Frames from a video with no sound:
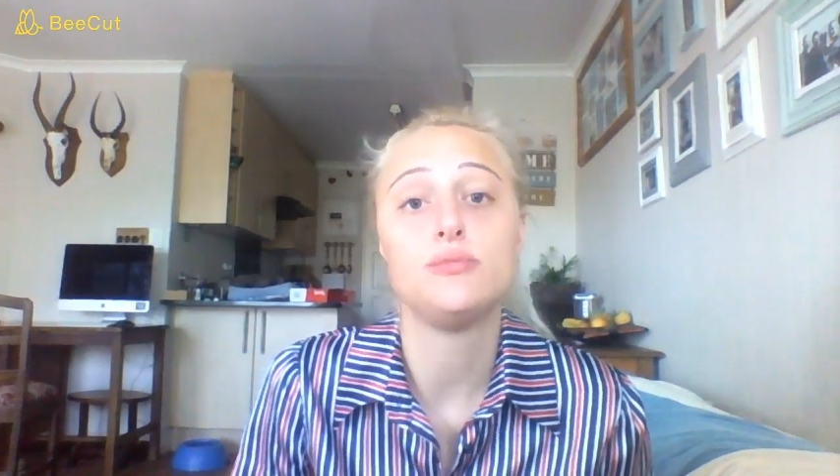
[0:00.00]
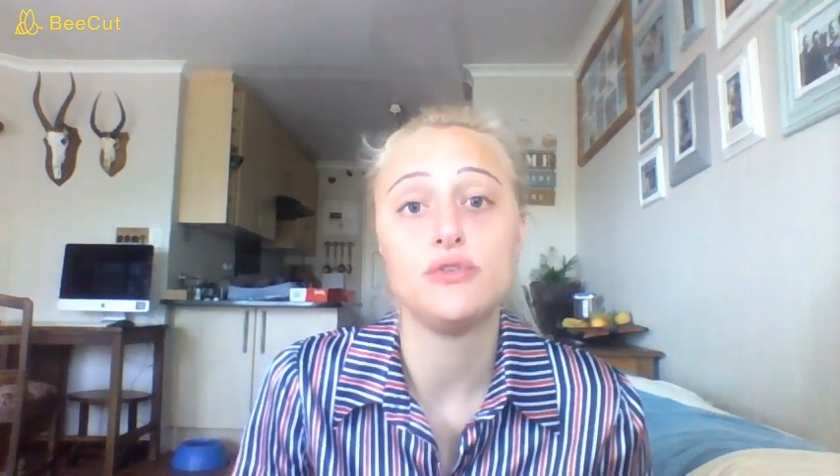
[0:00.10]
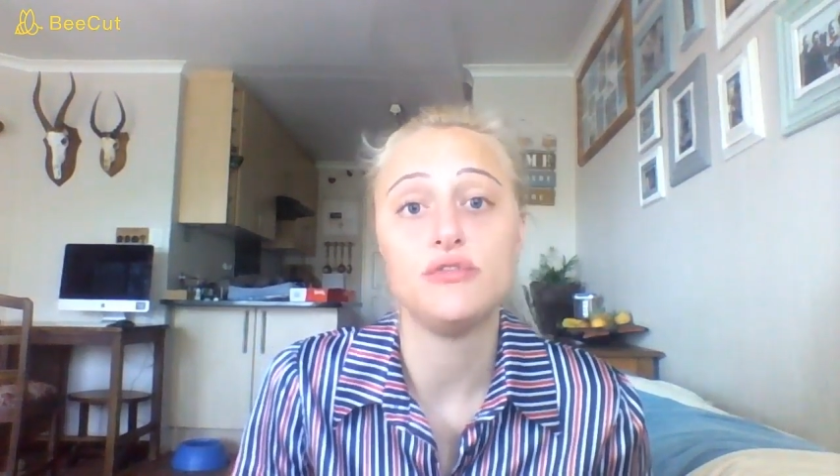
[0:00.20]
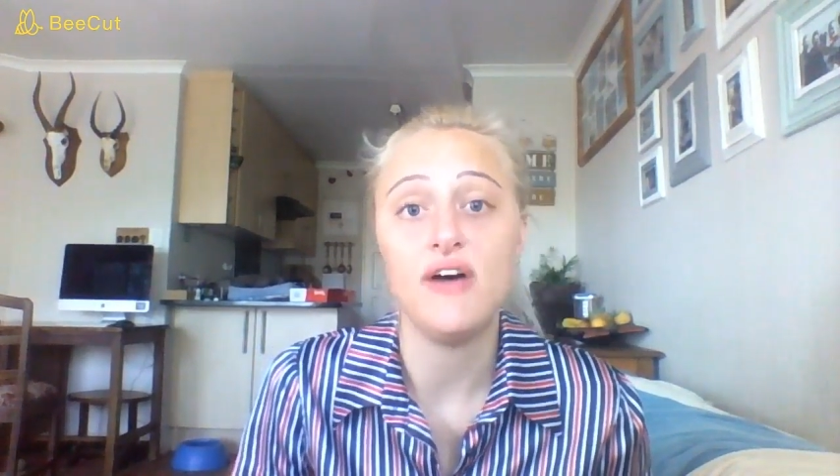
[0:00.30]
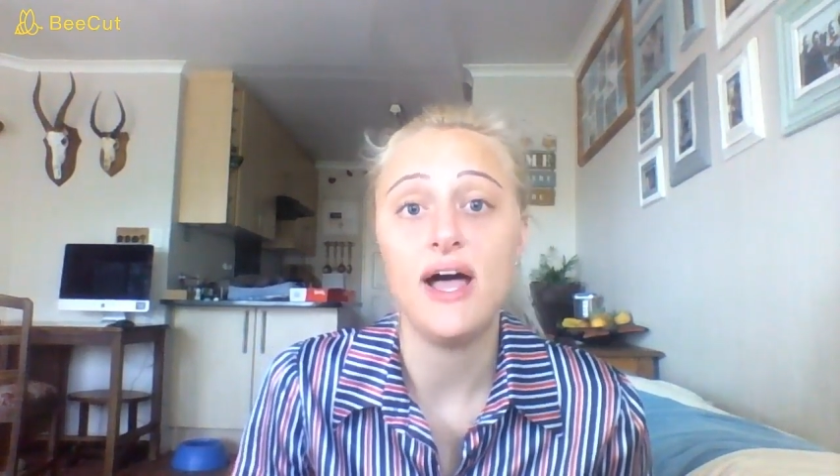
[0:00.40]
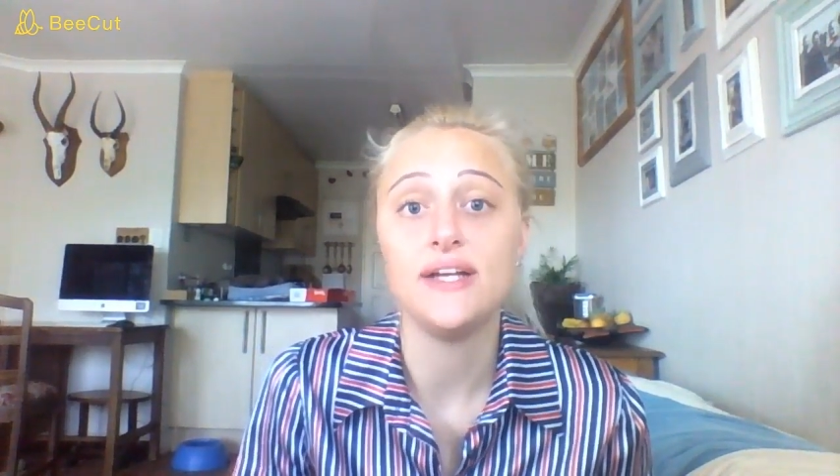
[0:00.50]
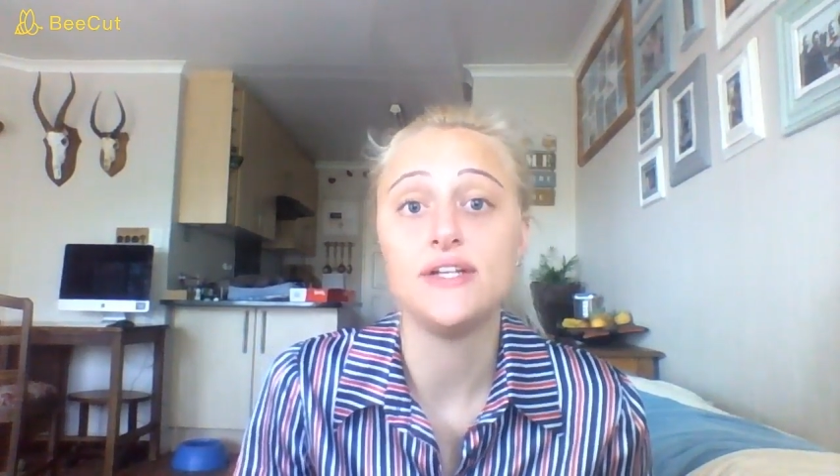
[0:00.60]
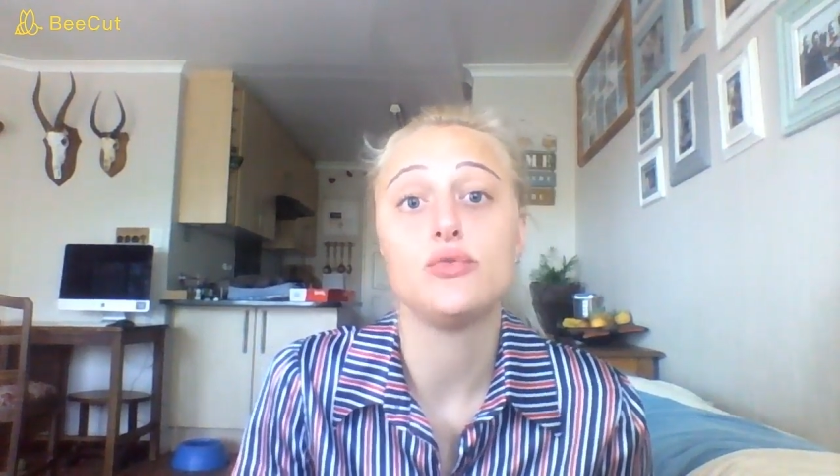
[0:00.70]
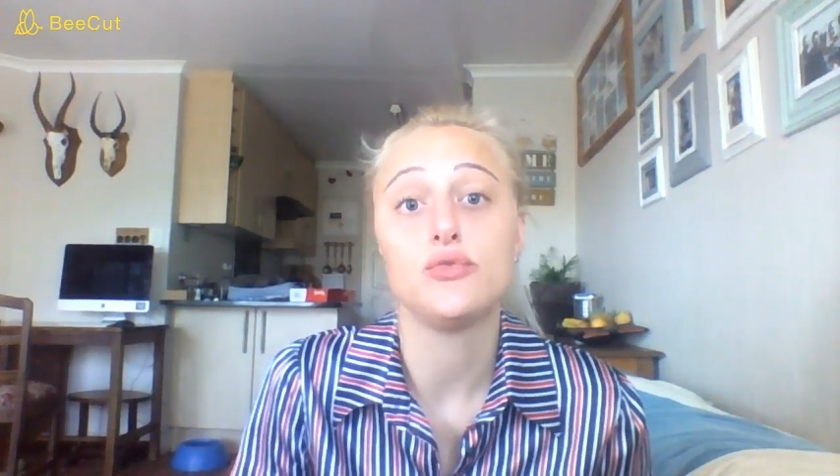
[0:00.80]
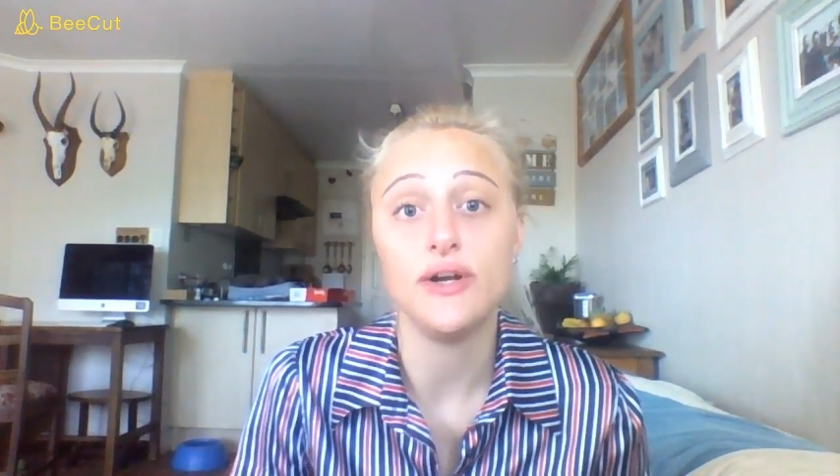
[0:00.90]

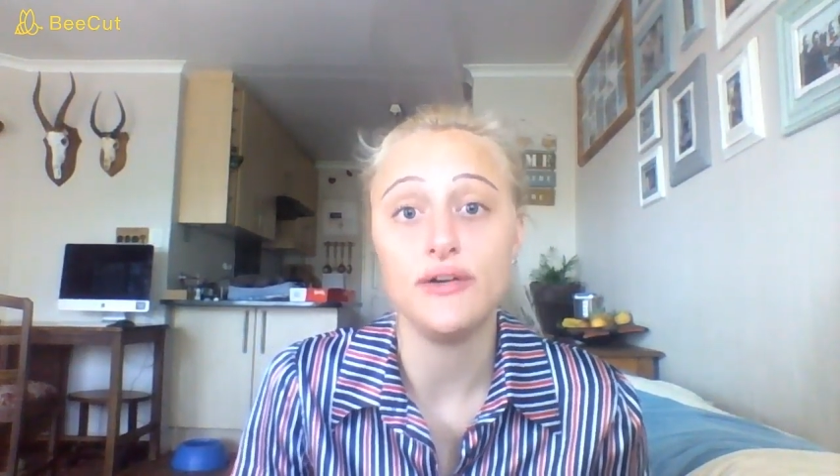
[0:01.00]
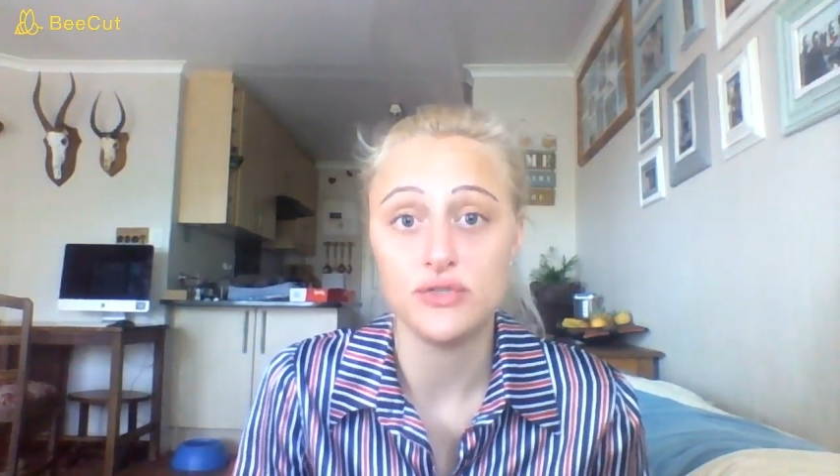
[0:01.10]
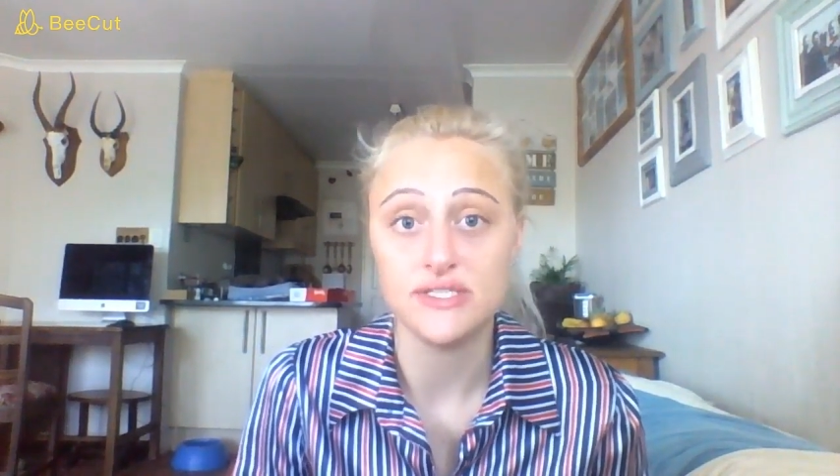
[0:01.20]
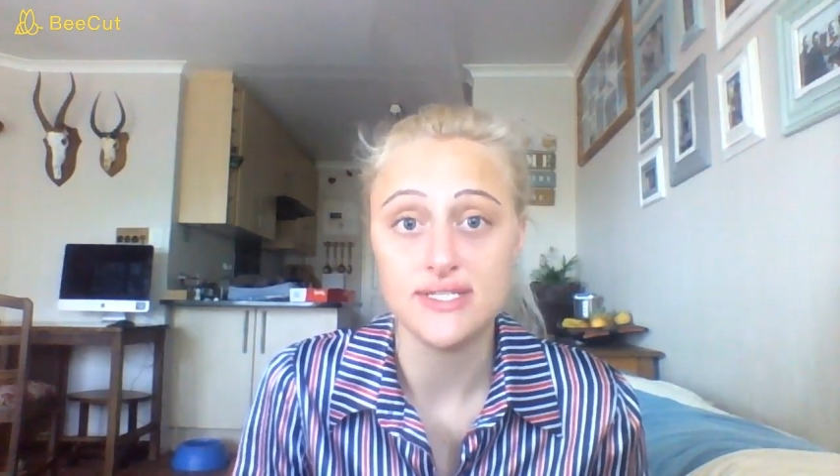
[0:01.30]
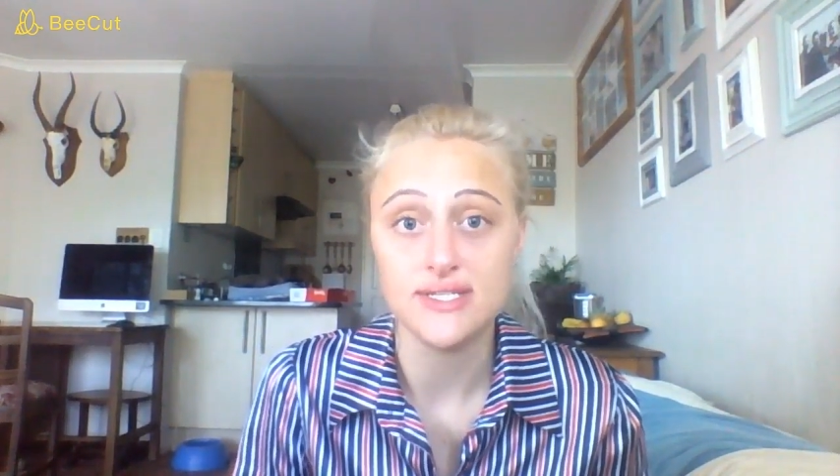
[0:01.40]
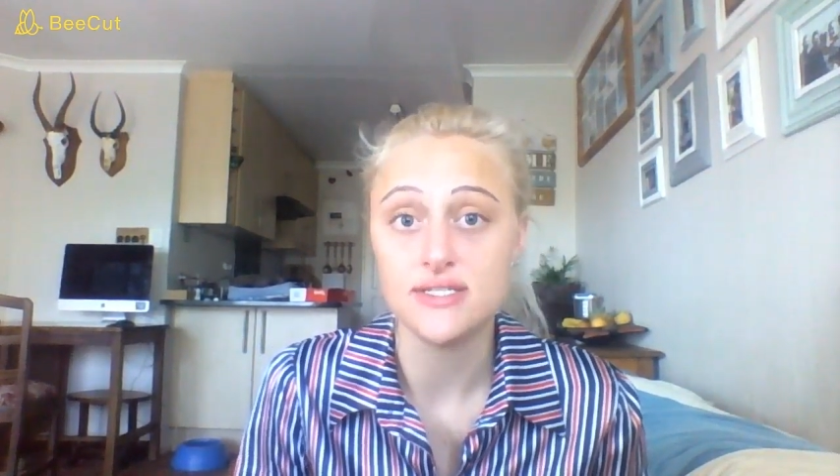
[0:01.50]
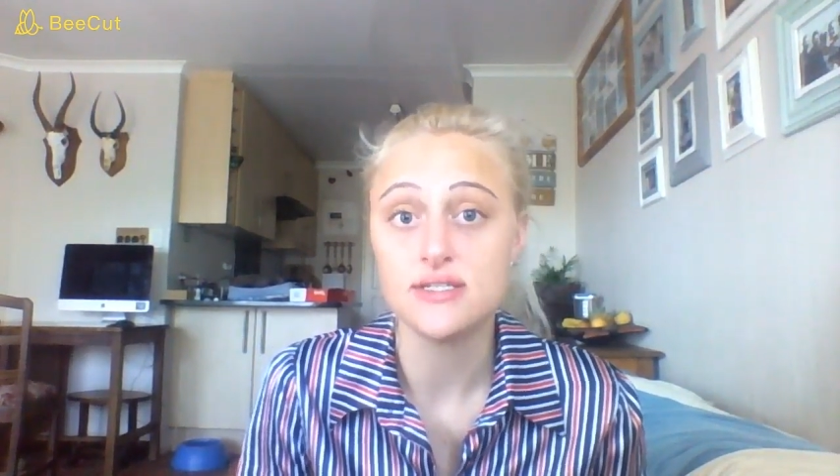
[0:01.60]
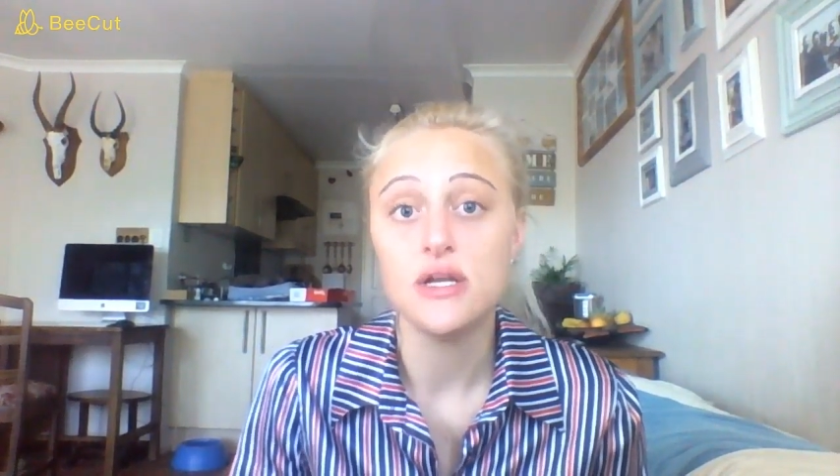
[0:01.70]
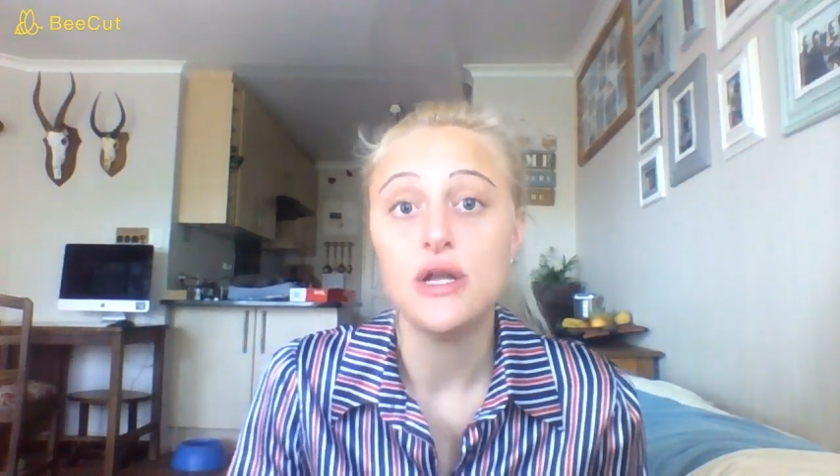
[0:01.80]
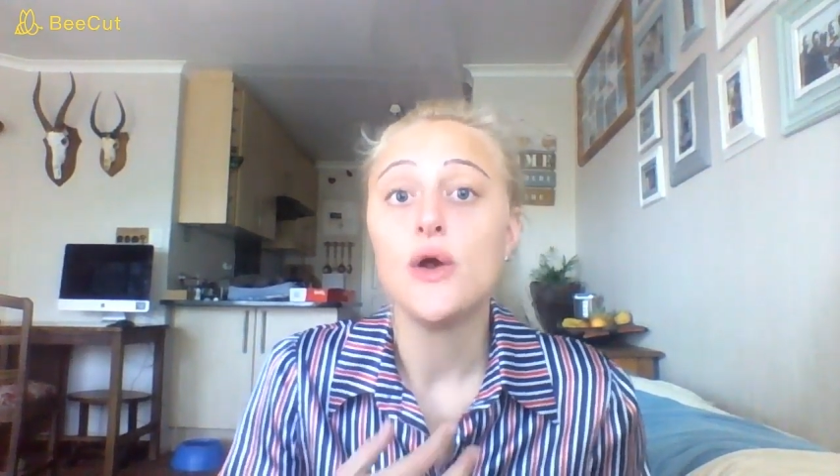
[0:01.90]
provide references.